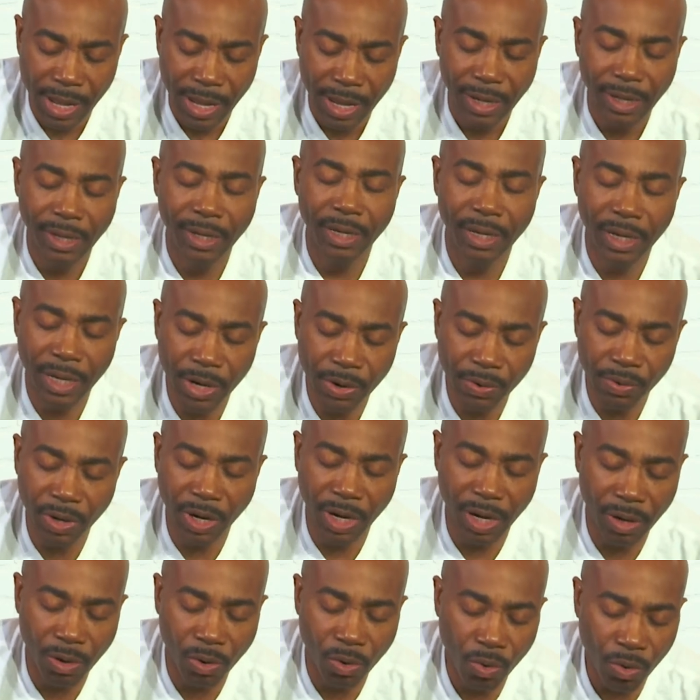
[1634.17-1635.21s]
Literally,
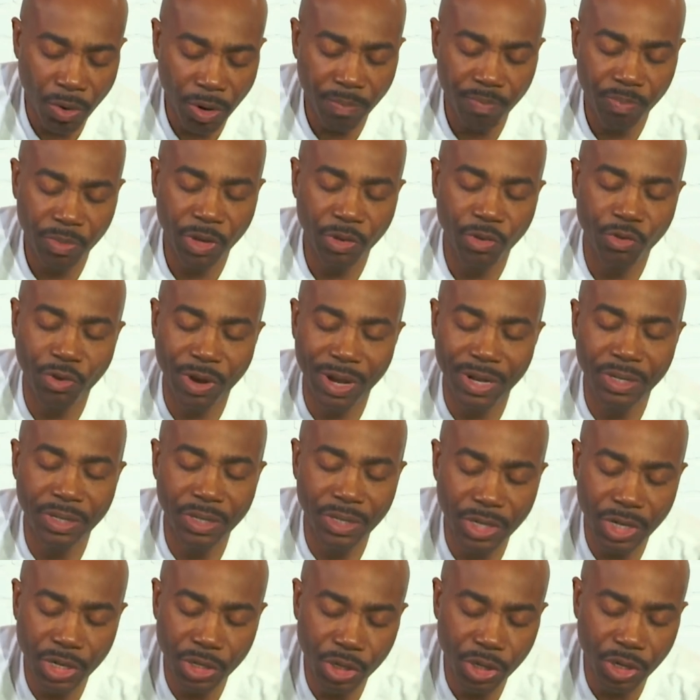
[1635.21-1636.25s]
Lord, the
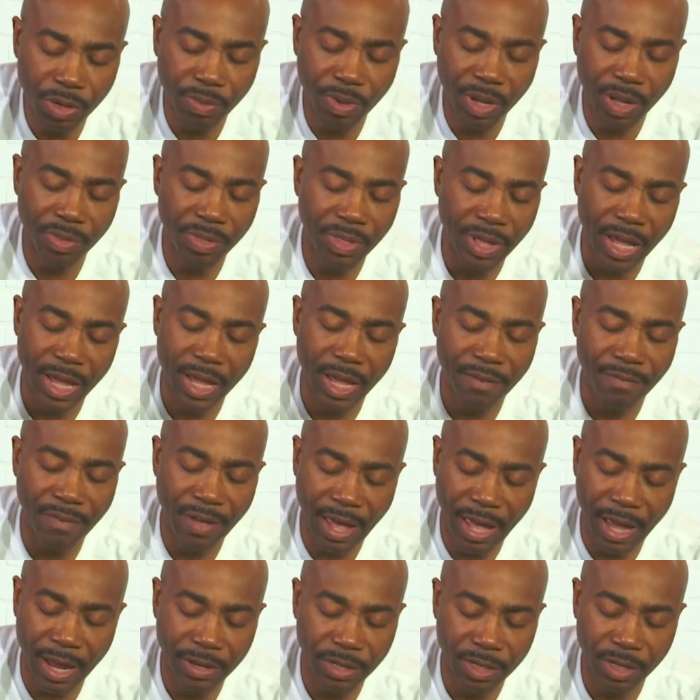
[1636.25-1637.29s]
transition that they have
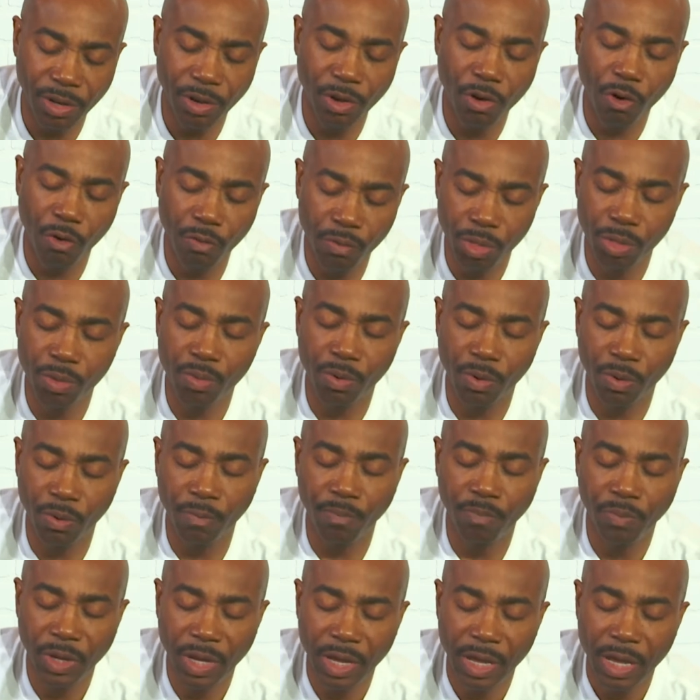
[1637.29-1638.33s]
had to go through
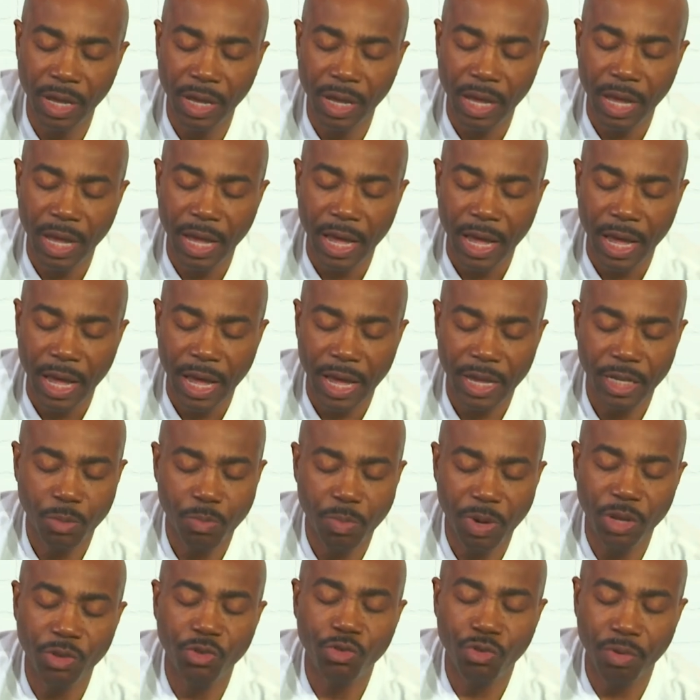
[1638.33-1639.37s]
has
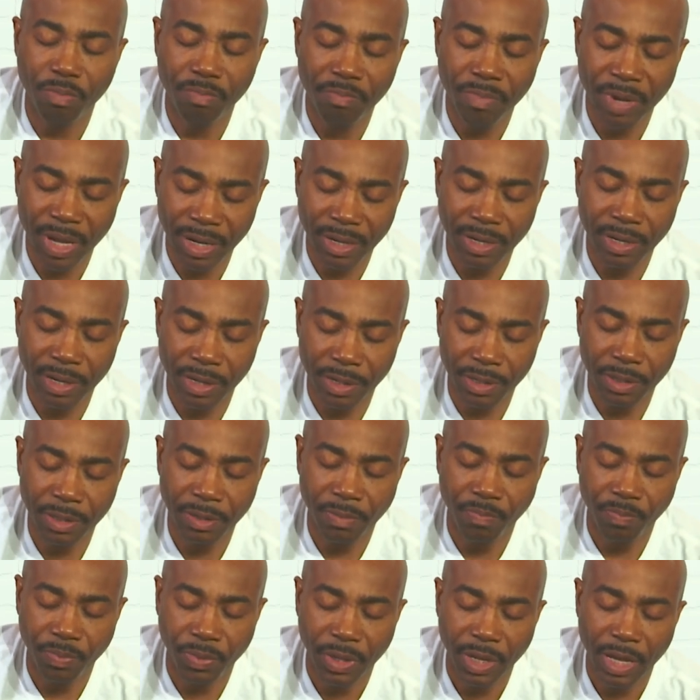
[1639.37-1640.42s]
been tremendous.
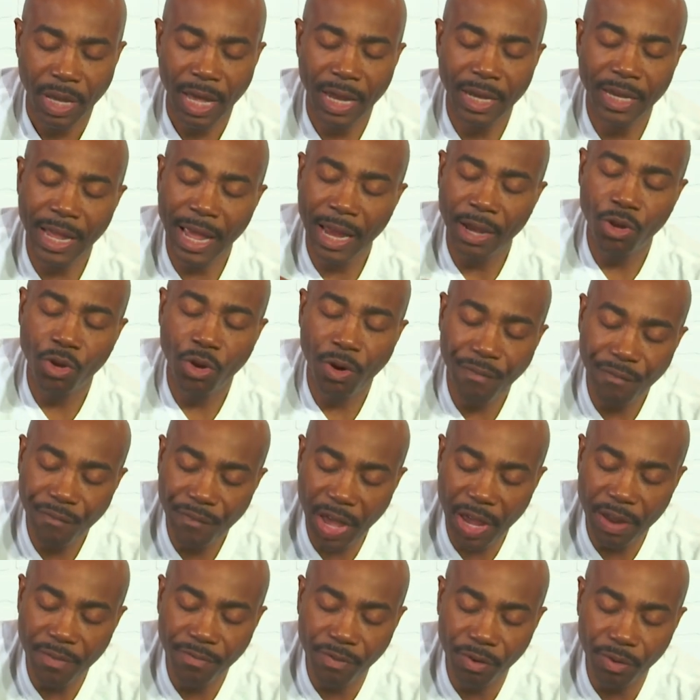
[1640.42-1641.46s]
And yet you're
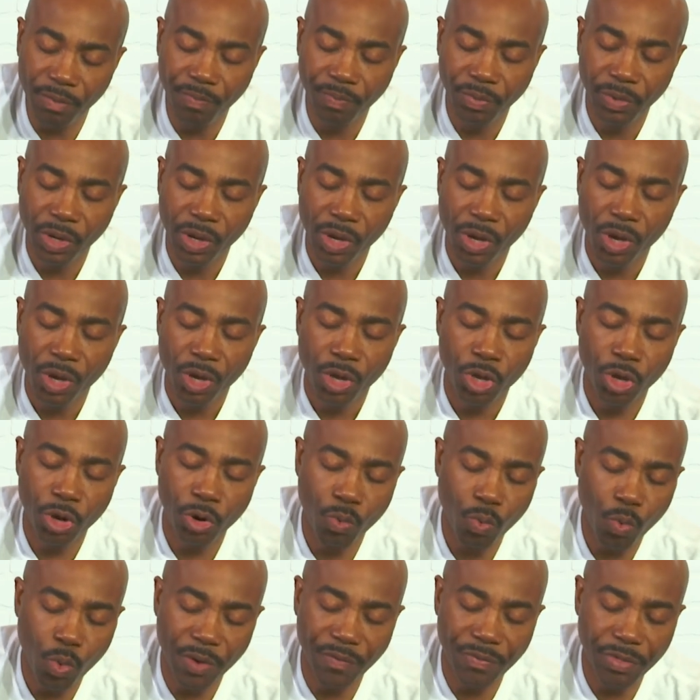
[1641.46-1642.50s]
faithful. You're
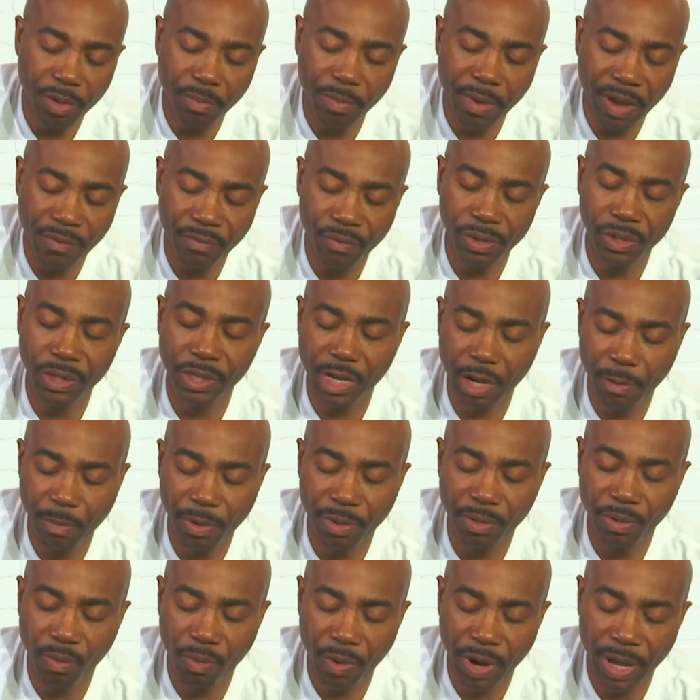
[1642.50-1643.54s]
with them every step of
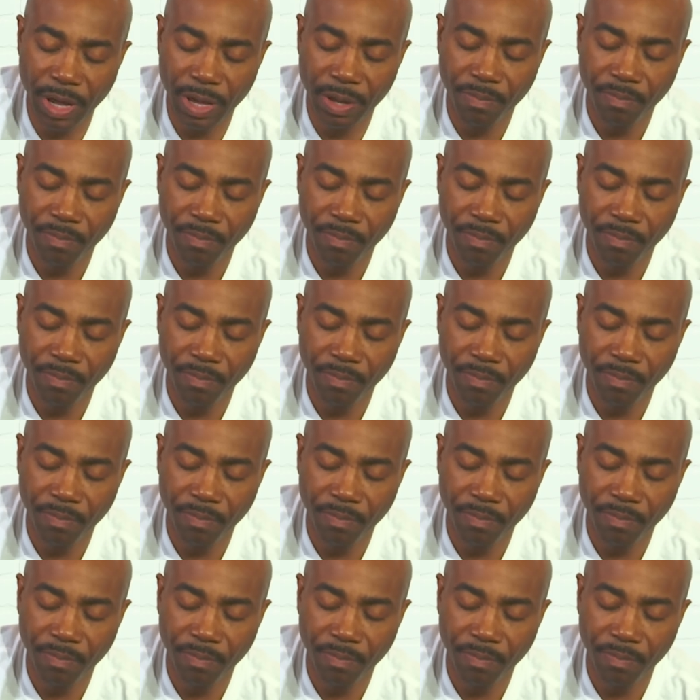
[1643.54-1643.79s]
the way.